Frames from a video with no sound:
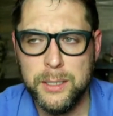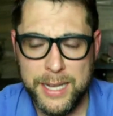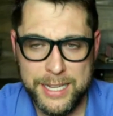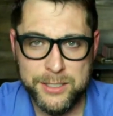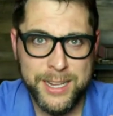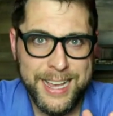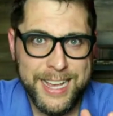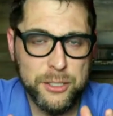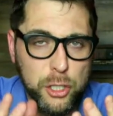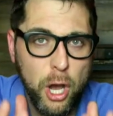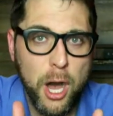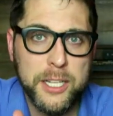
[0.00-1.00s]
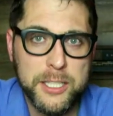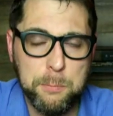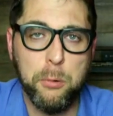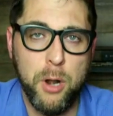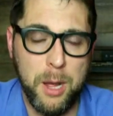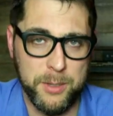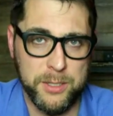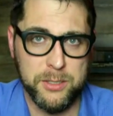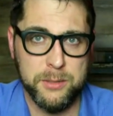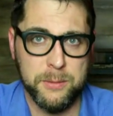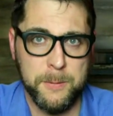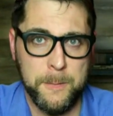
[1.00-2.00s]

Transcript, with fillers: It's it's God's promise.